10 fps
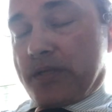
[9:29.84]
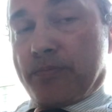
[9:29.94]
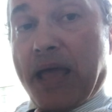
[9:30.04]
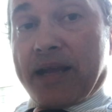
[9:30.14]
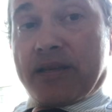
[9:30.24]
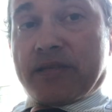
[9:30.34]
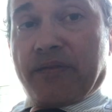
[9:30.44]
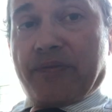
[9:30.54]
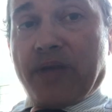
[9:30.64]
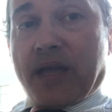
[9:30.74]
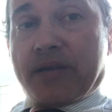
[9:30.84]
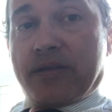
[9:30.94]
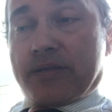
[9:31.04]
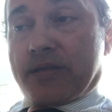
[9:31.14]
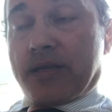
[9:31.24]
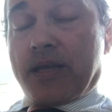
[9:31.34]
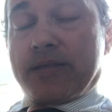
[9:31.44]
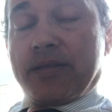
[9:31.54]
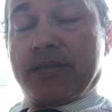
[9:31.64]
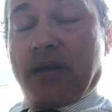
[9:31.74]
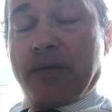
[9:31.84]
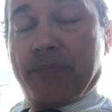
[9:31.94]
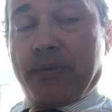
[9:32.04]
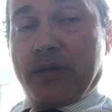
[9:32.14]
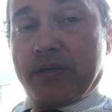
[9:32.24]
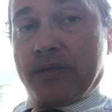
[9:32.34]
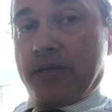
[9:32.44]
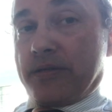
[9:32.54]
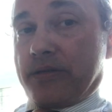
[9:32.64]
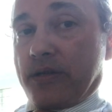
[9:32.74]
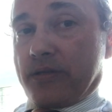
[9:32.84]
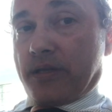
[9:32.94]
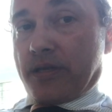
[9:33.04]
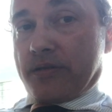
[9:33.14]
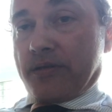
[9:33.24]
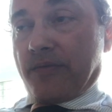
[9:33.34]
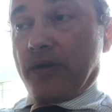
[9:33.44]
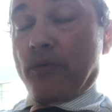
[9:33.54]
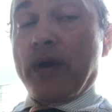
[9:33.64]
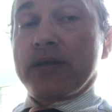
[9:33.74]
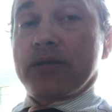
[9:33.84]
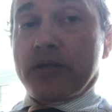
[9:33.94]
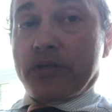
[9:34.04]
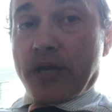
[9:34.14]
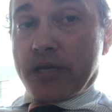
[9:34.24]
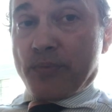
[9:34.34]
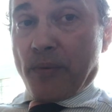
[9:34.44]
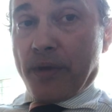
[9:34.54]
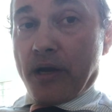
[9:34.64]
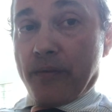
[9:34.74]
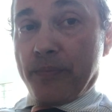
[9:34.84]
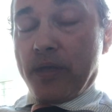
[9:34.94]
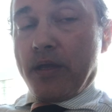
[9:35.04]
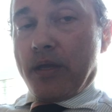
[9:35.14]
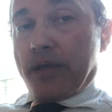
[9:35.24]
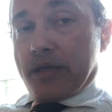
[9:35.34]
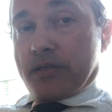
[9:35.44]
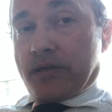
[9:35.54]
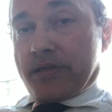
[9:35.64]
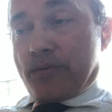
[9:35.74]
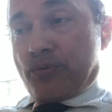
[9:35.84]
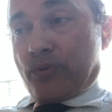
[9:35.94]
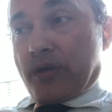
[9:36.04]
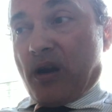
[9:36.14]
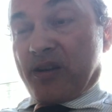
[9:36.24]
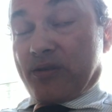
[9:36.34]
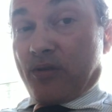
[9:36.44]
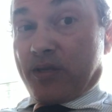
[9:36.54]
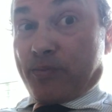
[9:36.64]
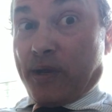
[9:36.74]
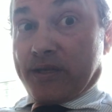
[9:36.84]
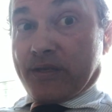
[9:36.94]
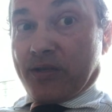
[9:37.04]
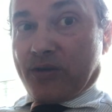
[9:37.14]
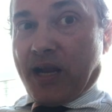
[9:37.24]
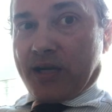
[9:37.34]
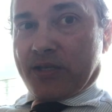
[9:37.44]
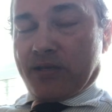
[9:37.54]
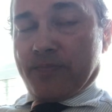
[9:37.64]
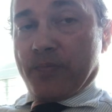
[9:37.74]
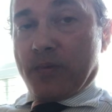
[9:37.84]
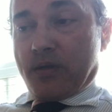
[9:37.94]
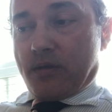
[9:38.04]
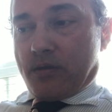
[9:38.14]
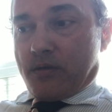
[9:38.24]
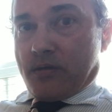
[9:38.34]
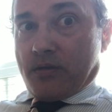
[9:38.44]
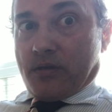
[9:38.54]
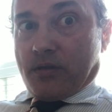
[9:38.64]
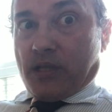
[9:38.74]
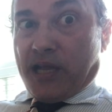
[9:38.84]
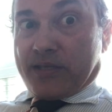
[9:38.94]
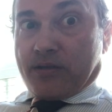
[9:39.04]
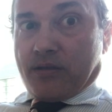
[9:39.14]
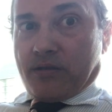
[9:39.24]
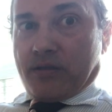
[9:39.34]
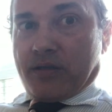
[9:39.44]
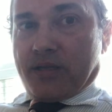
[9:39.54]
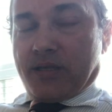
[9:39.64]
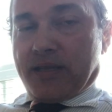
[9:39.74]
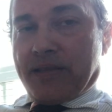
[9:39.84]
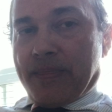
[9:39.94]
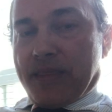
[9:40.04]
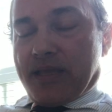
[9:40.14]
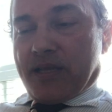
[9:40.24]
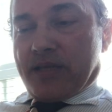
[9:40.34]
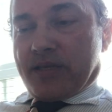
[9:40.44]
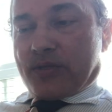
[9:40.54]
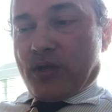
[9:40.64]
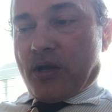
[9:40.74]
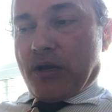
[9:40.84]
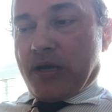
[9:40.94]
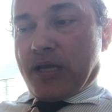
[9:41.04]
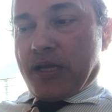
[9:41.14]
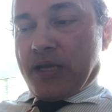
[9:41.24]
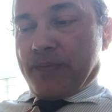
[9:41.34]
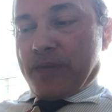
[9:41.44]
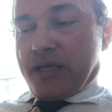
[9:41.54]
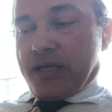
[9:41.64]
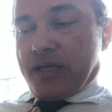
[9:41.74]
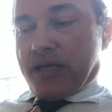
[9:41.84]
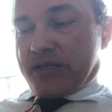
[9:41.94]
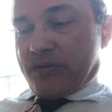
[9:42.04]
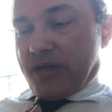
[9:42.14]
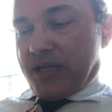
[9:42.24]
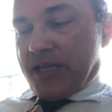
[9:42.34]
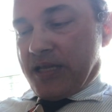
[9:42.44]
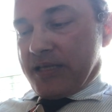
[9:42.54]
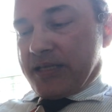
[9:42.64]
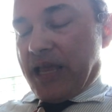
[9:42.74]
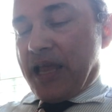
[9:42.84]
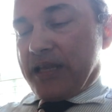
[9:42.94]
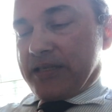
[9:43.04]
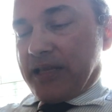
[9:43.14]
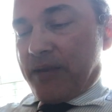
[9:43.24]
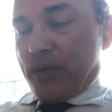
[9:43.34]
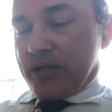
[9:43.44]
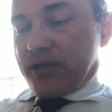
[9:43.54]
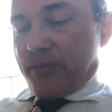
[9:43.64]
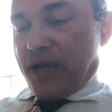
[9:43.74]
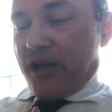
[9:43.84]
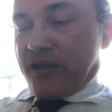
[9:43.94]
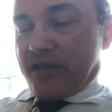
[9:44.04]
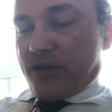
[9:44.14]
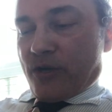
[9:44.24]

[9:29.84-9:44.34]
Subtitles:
Magnus effect, this Nessie's hump, and these such things. So the rest exchange momentum is with regards to the space contraction in the classical, right? And so it doesn't really say much about